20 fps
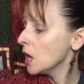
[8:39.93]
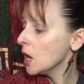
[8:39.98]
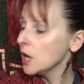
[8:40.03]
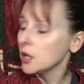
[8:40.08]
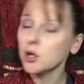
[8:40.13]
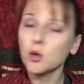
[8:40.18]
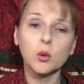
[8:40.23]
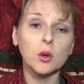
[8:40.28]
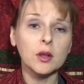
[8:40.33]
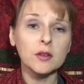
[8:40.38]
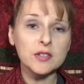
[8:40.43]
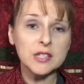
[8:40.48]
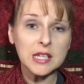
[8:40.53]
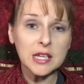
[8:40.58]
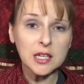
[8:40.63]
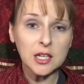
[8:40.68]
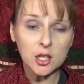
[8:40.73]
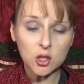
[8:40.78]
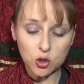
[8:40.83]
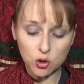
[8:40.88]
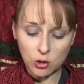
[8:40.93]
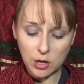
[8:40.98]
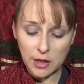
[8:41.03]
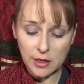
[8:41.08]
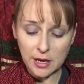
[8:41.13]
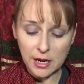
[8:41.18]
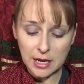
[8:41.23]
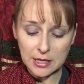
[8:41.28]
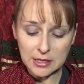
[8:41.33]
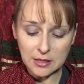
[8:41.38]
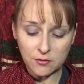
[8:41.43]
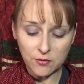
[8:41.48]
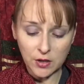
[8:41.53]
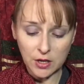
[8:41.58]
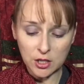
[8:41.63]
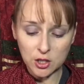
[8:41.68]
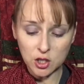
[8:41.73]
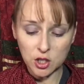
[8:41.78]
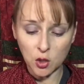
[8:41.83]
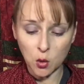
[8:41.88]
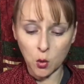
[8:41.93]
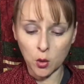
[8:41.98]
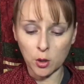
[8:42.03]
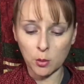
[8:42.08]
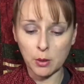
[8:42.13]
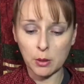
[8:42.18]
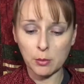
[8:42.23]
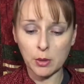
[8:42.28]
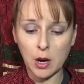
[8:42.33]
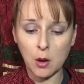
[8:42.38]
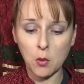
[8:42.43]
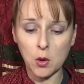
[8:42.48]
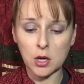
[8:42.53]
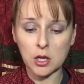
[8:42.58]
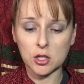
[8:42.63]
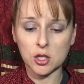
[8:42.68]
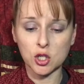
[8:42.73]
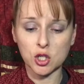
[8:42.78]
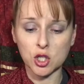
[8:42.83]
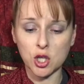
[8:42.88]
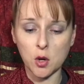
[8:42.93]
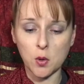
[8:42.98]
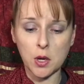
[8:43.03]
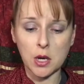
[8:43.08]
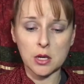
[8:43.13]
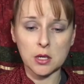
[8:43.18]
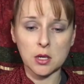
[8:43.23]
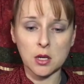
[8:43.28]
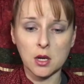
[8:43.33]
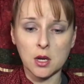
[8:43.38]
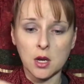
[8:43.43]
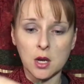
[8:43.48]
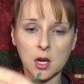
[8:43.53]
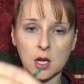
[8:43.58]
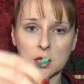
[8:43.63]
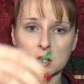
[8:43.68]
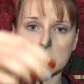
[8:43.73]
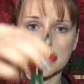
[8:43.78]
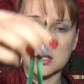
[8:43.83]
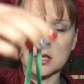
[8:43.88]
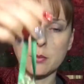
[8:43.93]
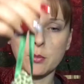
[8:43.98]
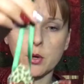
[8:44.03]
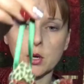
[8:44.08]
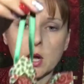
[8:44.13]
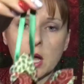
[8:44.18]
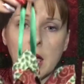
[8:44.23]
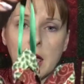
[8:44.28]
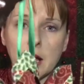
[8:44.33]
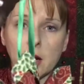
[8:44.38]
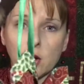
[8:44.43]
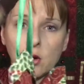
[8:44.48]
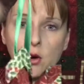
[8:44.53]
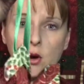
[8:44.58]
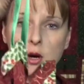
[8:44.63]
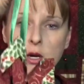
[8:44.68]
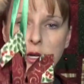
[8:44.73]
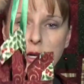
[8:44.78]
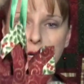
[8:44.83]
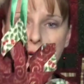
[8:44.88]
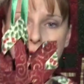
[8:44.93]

You will have seen yesterday that I did finish the ornament, but I wanted to show it since I put a hanger on it.